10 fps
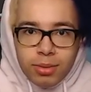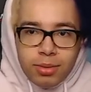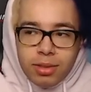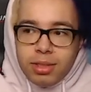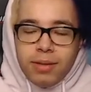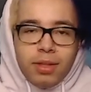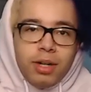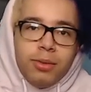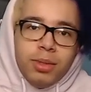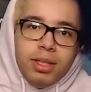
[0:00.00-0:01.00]
the stuff that
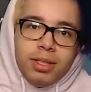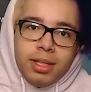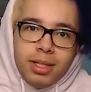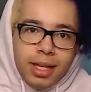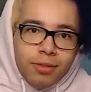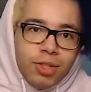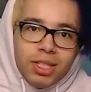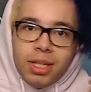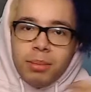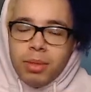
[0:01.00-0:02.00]
I released at the end of
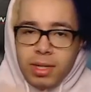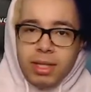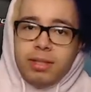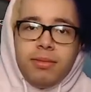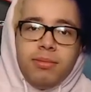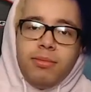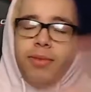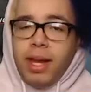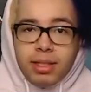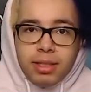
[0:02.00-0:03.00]
December, it's
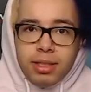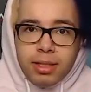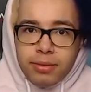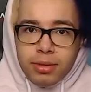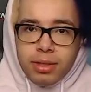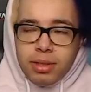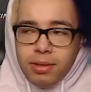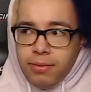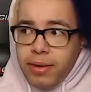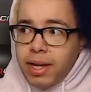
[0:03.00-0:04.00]
vastly different.
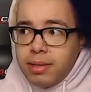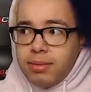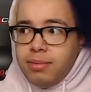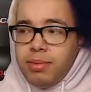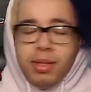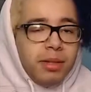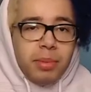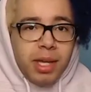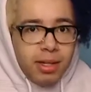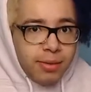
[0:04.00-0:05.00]
In fact, at the
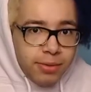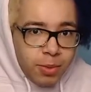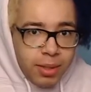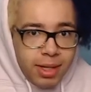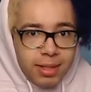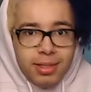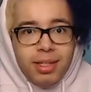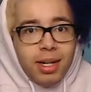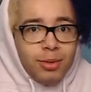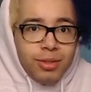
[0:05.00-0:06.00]
beginning of
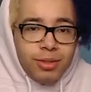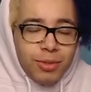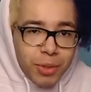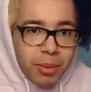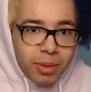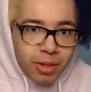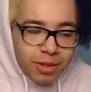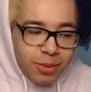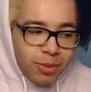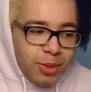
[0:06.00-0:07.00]
2019, I was a streamer
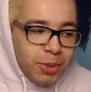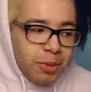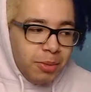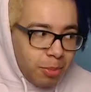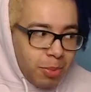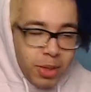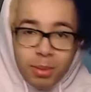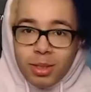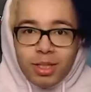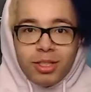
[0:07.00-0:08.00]
on YouTube pretty
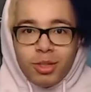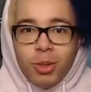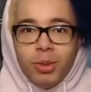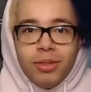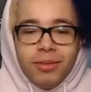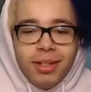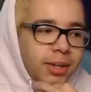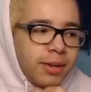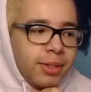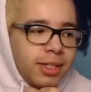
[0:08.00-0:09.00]
much
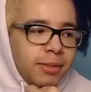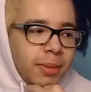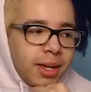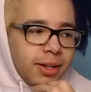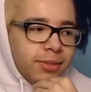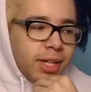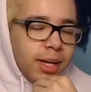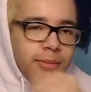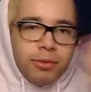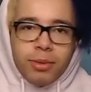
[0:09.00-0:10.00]
exclusively. I really didn't make enough
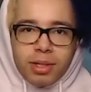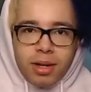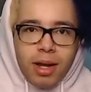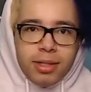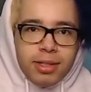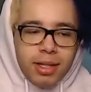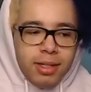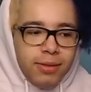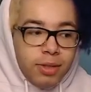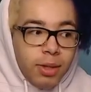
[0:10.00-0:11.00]
time for
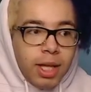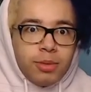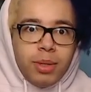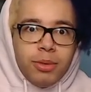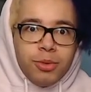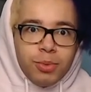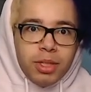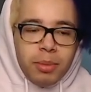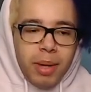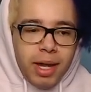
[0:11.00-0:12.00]
content, even though that's what I was
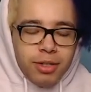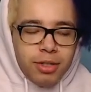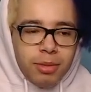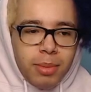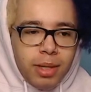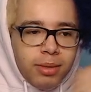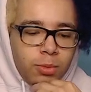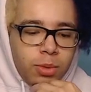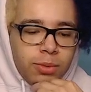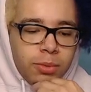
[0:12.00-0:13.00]
really passionate about.
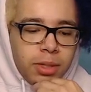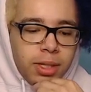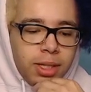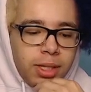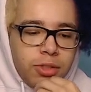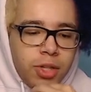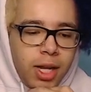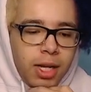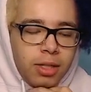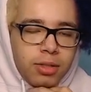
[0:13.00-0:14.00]
What really
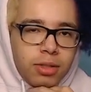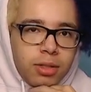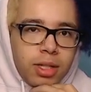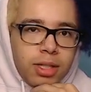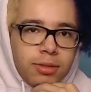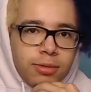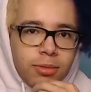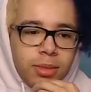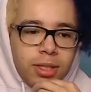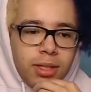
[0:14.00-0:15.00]
changed things
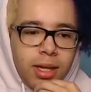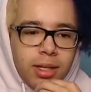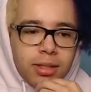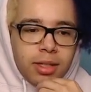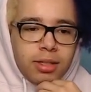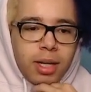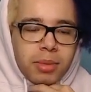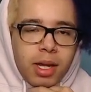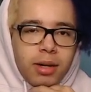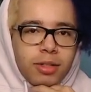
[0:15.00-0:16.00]
for me is I
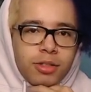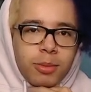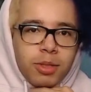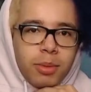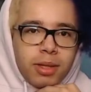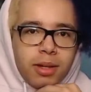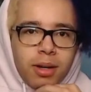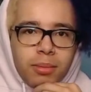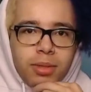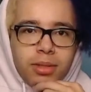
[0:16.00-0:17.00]
stopped caring so much about the
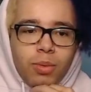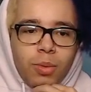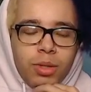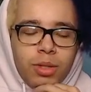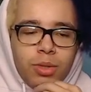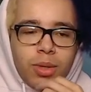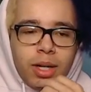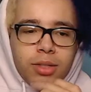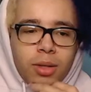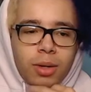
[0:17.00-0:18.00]
numbers. When you
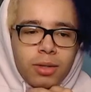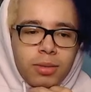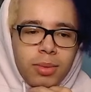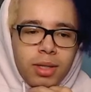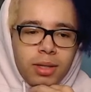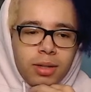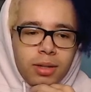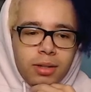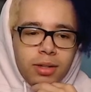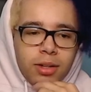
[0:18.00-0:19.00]
try so long to be
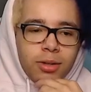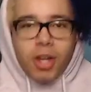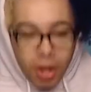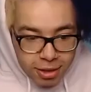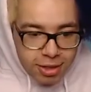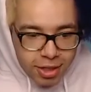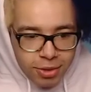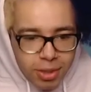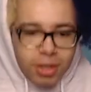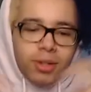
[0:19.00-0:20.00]
a, content
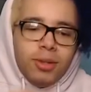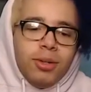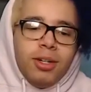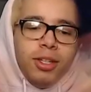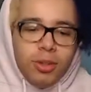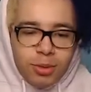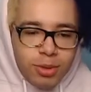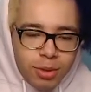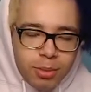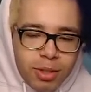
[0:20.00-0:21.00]
creator or a
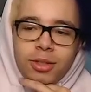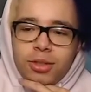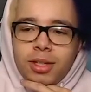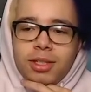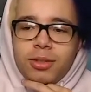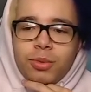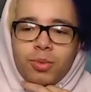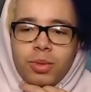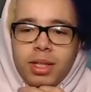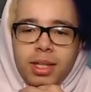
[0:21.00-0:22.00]
YouTuber, you start to
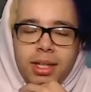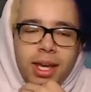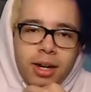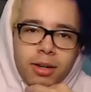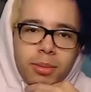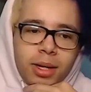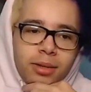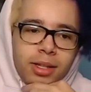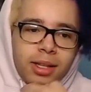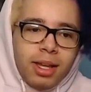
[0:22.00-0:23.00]
really care
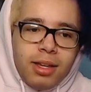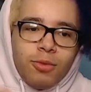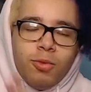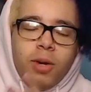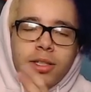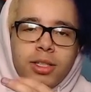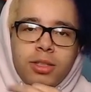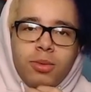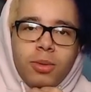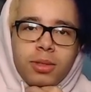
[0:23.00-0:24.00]
about and like
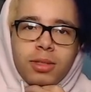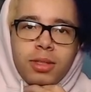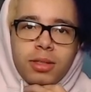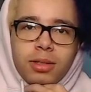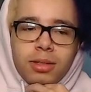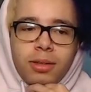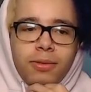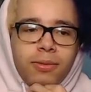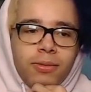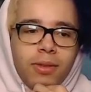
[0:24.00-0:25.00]
rushing towards
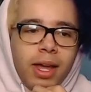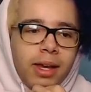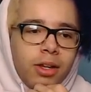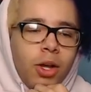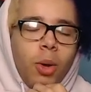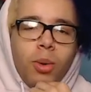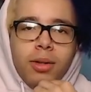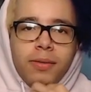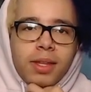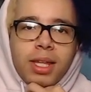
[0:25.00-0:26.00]
that
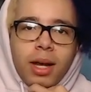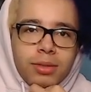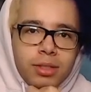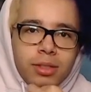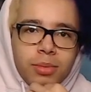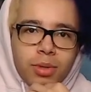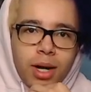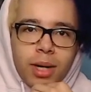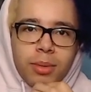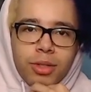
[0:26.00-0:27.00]
goal of 1,000
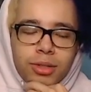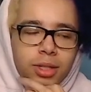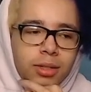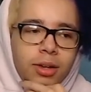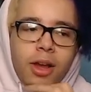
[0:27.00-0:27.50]
subscribers and